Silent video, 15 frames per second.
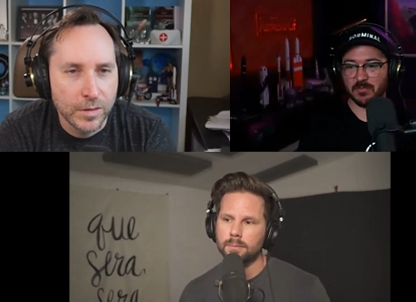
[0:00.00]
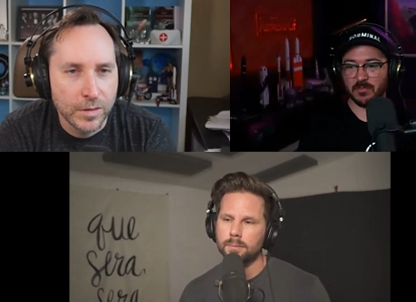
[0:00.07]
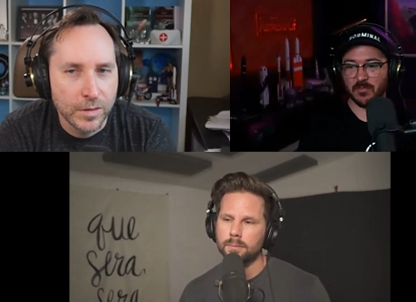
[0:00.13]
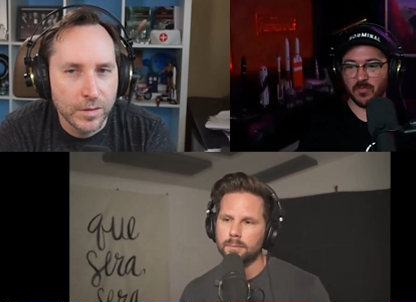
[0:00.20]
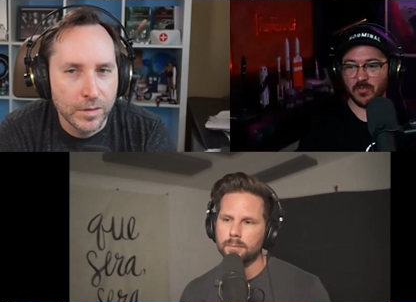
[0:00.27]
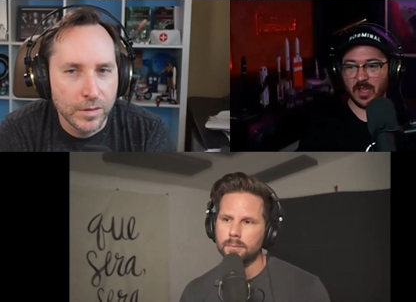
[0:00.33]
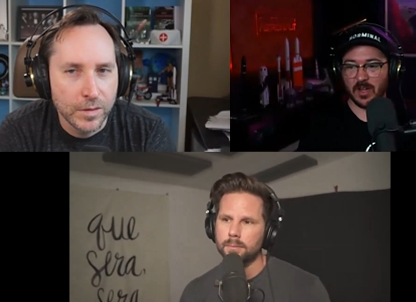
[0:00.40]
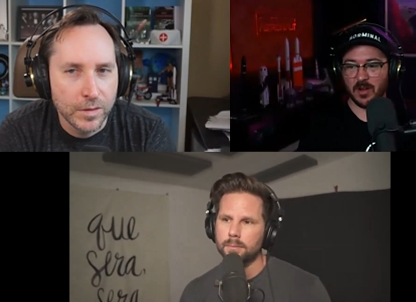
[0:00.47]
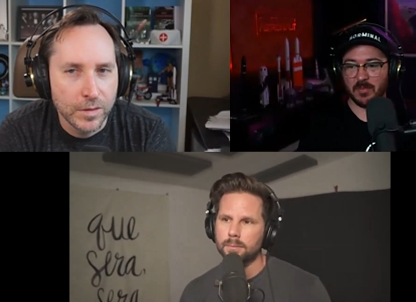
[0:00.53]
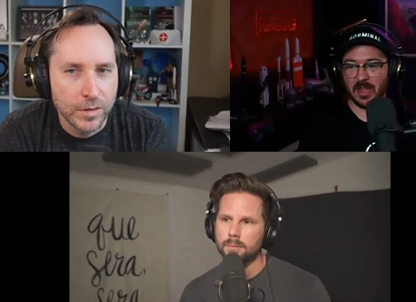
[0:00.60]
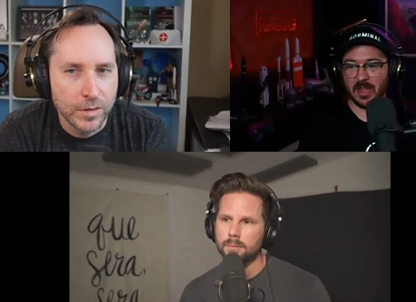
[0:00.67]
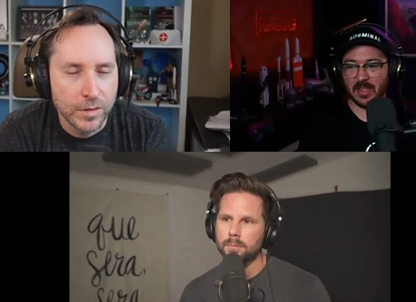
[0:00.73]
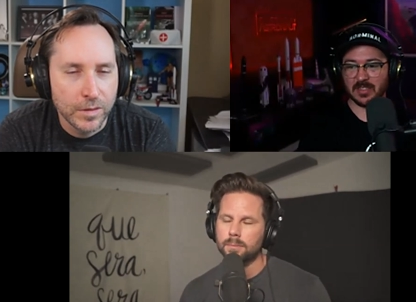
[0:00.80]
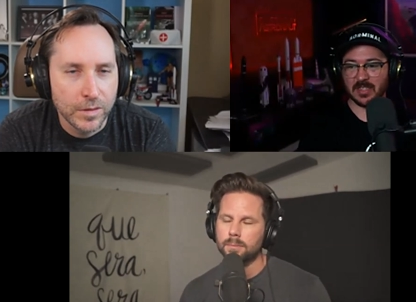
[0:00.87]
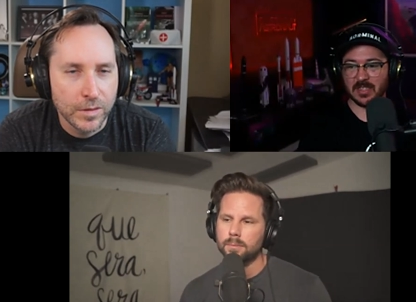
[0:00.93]
Speaker 1: radar
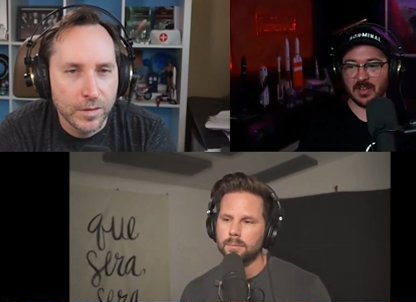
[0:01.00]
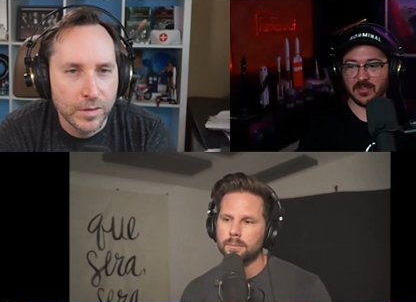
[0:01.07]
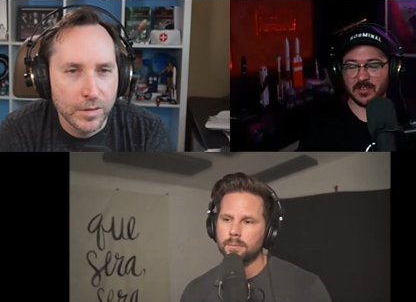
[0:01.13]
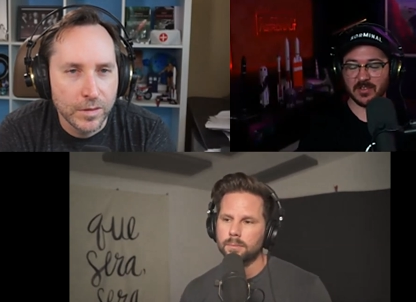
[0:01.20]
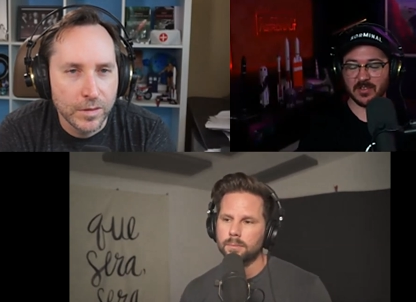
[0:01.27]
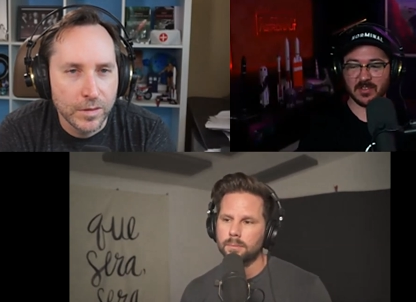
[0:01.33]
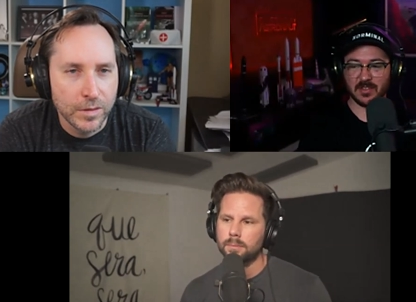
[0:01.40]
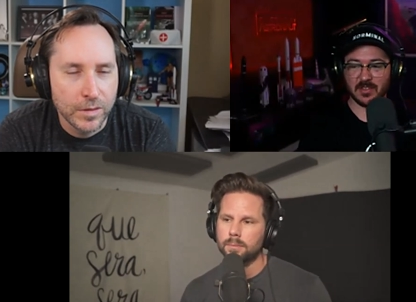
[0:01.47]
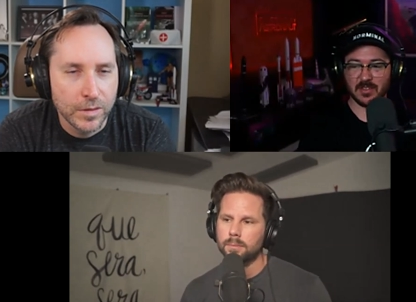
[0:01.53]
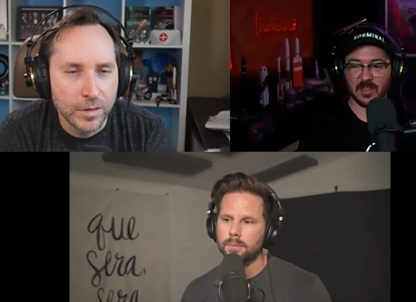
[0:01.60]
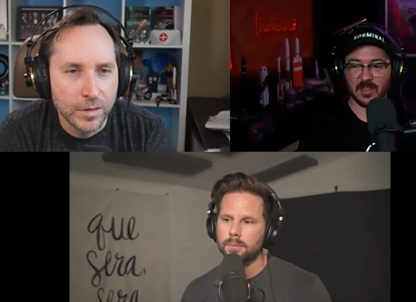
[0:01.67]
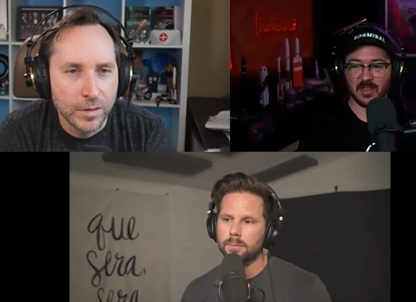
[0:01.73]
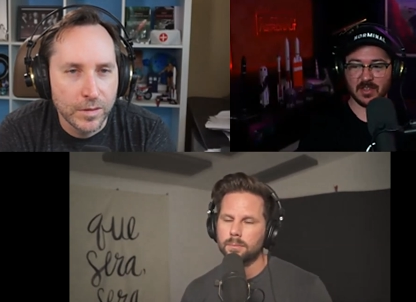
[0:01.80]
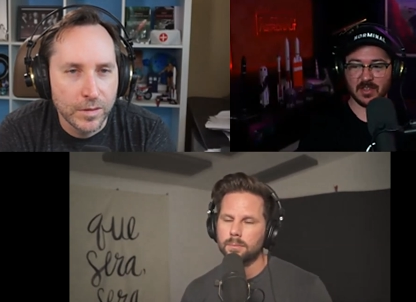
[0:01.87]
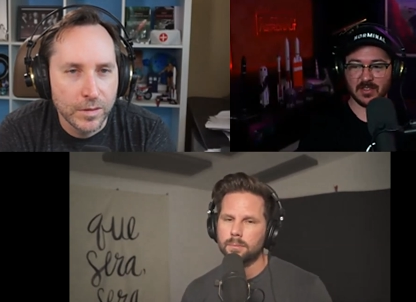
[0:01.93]
pass after
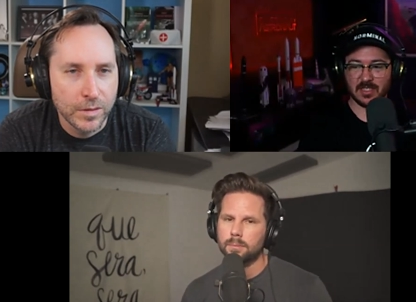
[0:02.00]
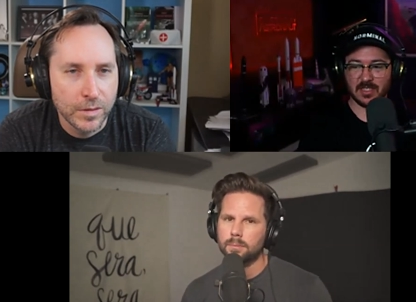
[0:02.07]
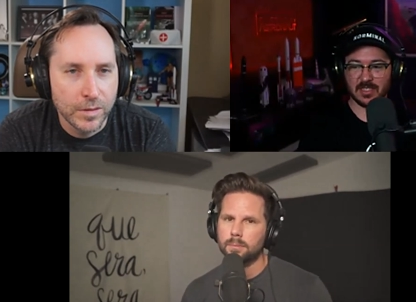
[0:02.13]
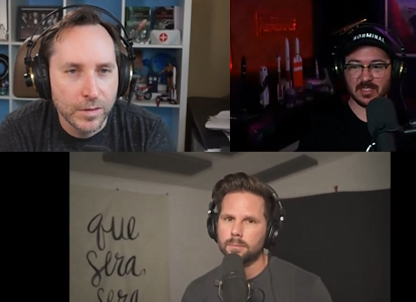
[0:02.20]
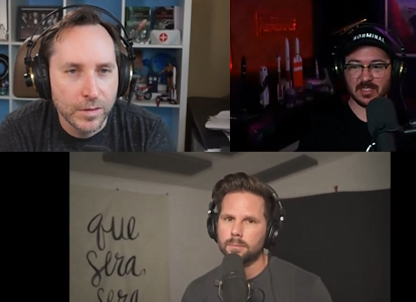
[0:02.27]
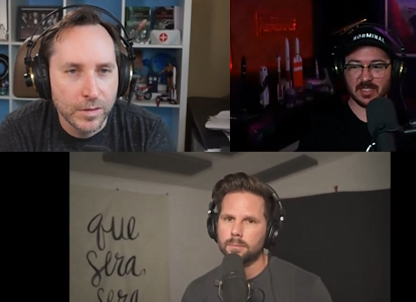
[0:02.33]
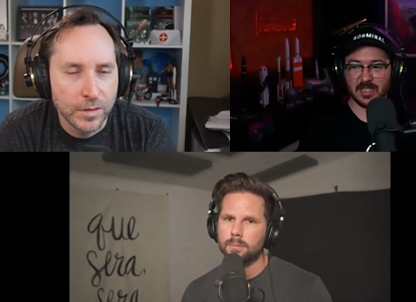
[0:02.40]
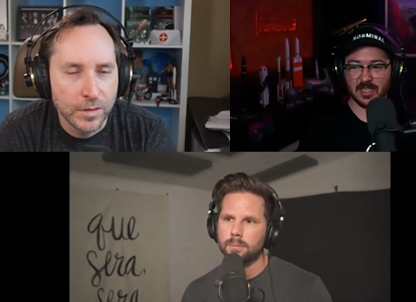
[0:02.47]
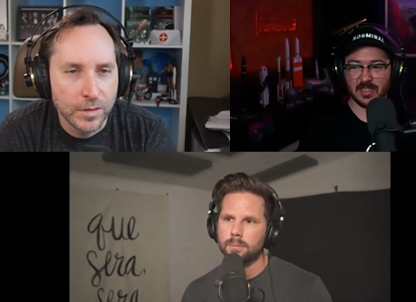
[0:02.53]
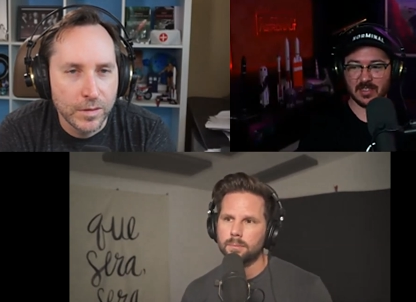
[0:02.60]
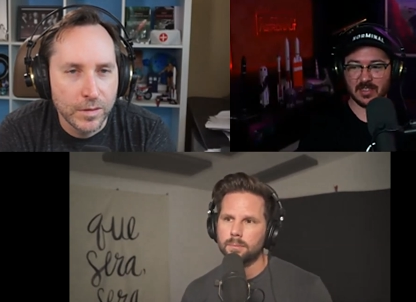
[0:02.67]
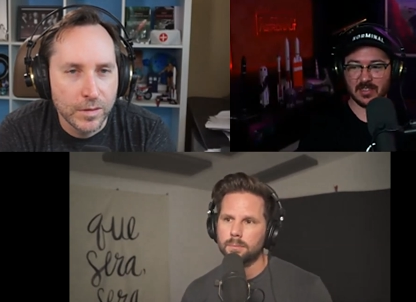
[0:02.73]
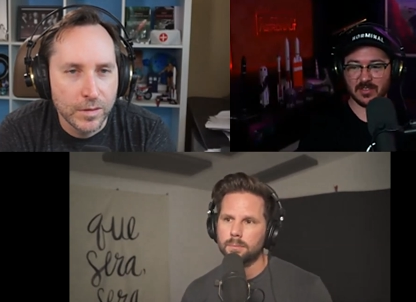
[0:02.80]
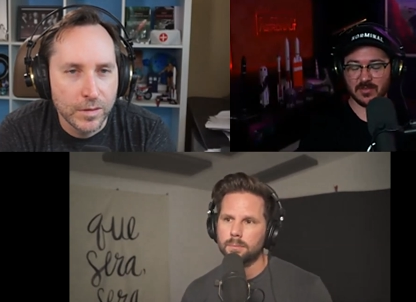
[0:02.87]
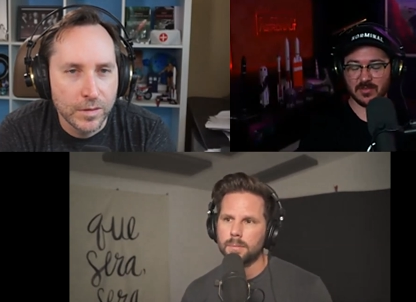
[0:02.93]
uh, TCA,
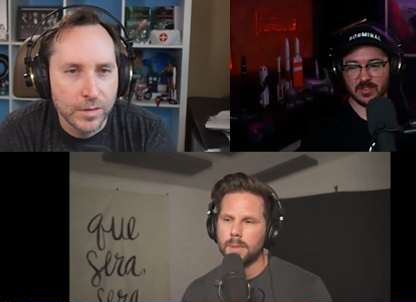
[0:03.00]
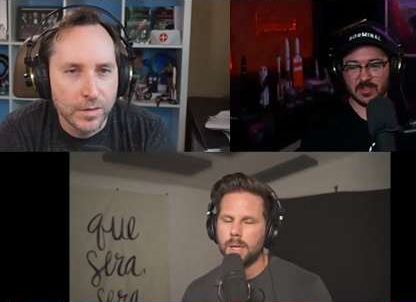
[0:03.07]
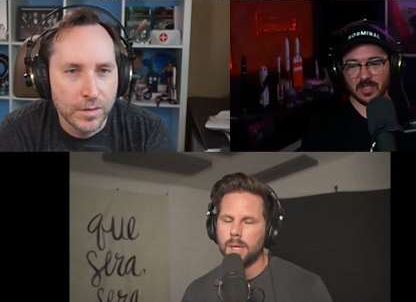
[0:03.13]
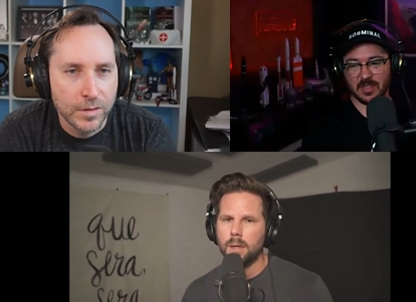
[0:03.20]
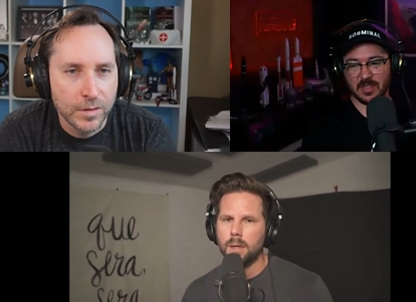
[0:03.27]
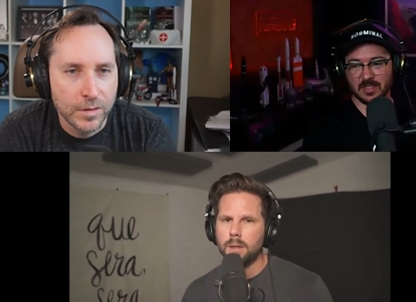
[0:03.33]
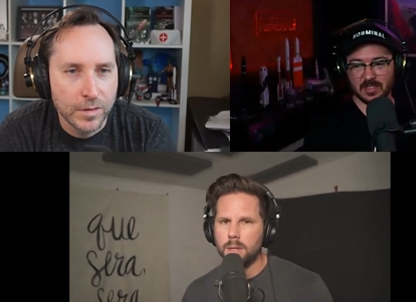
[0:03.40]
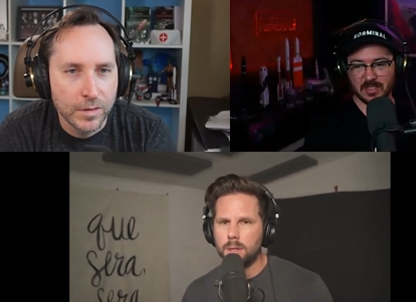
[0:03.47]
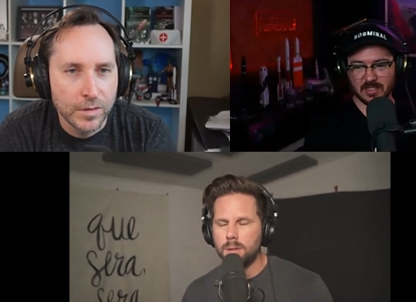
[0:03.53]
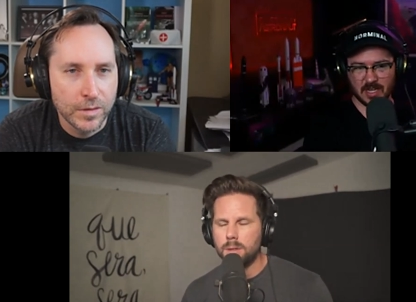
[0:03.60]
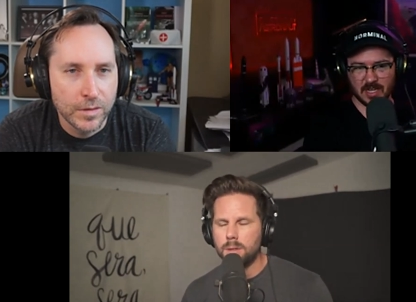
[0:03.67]
which I think is. Did like you say